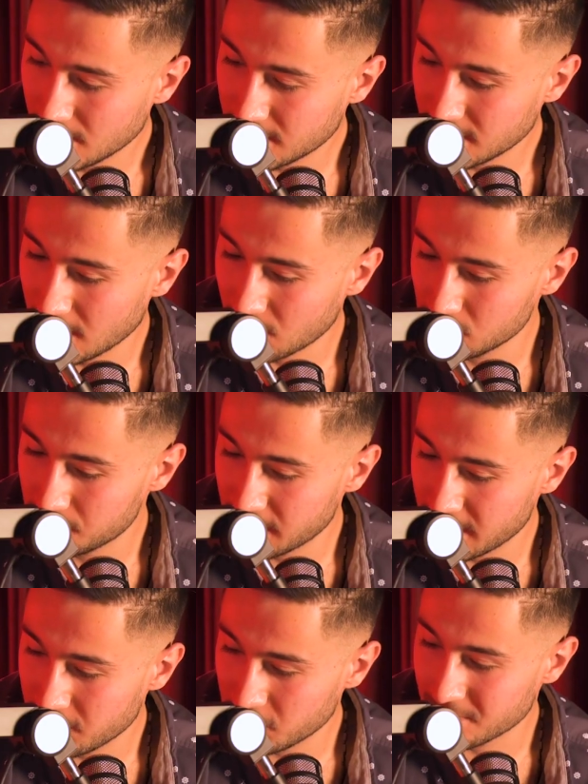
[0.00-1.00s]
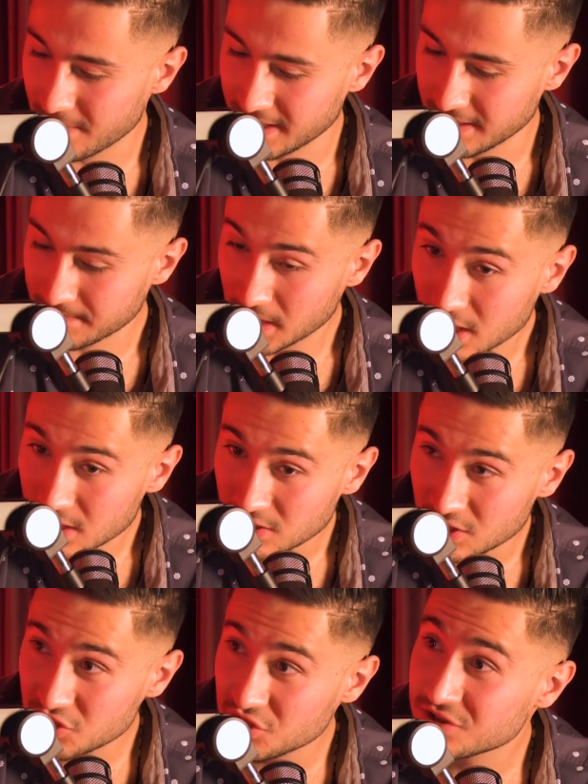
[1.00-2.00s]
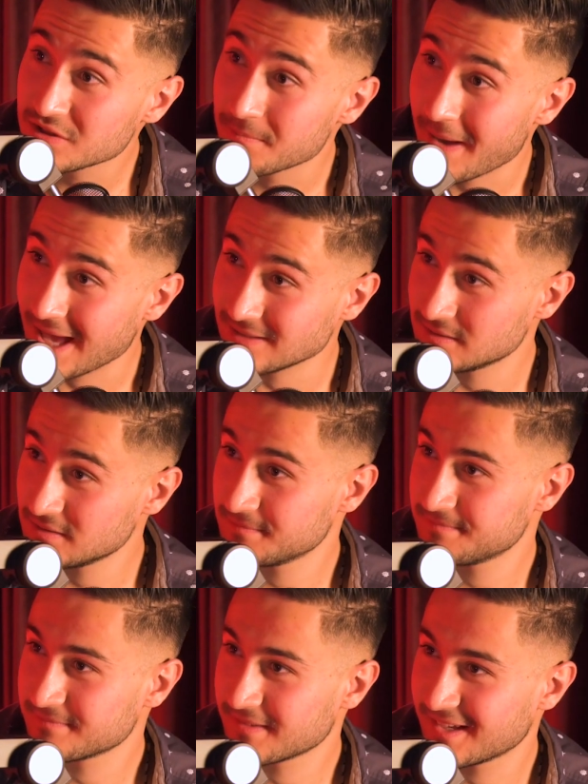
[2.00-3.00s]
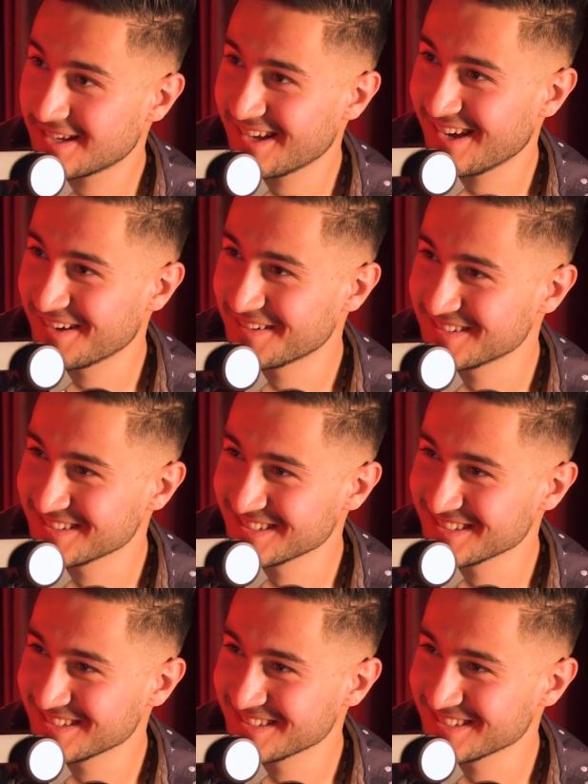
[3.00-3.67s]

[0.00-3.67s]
think I will play with my digital band. I will,